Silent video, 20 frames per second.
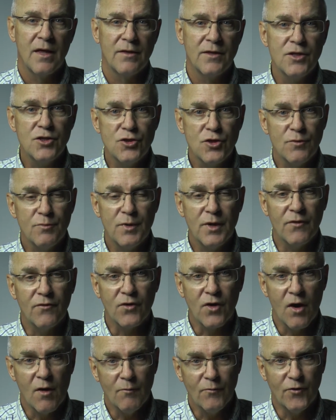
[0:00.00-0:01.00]
This should be
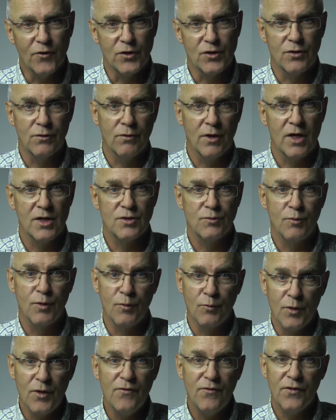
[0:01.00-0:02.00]
of comfort to us
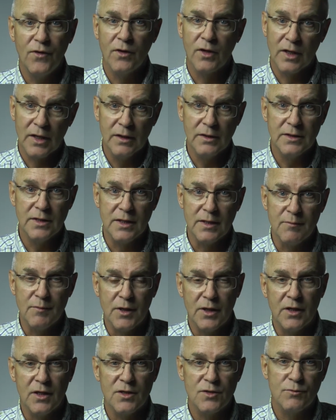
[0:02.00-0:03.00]
when we feel guilty
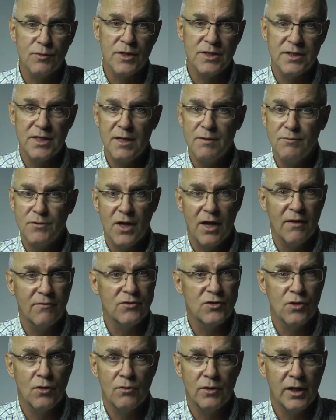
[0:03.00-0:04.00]
because we seem to have
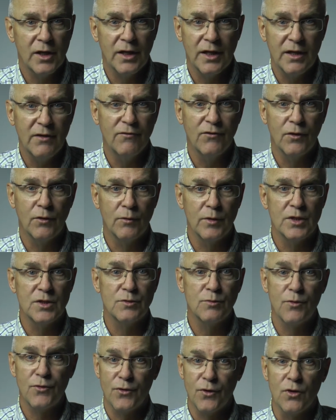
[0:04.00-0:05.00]
so little
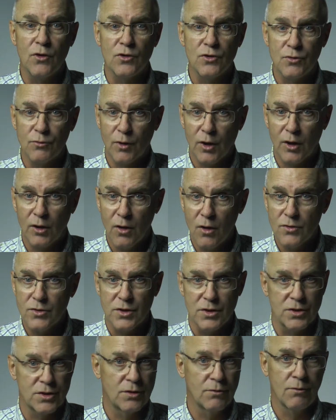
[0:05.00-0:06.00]
influence with those who are
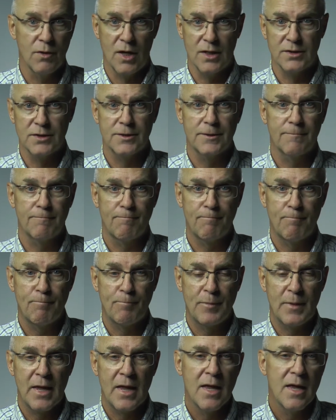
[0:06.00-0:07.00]
closest to us.
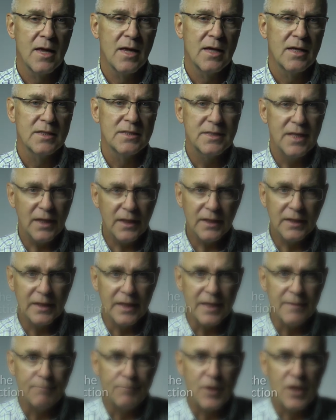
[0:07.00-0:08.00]

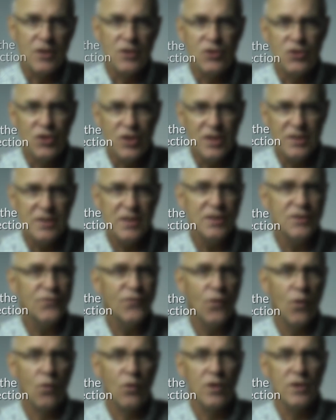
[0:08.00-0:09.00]
Secondly, Jesus
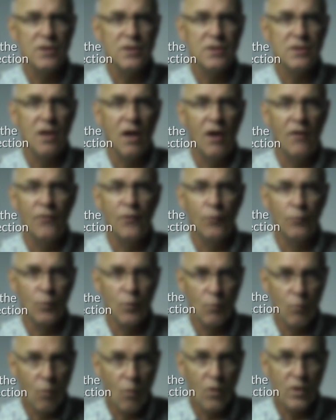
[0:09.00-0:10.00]
focused on the
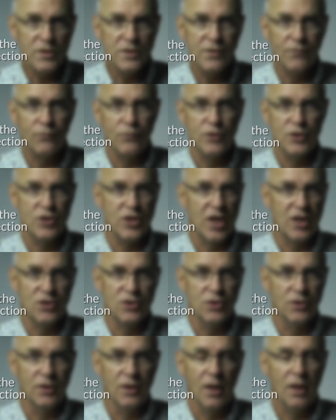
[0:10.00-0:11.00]
rewards of
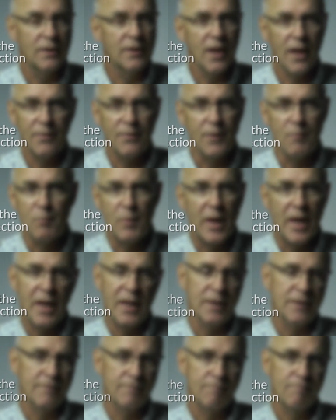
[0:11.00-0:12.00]
rejection, not the pain.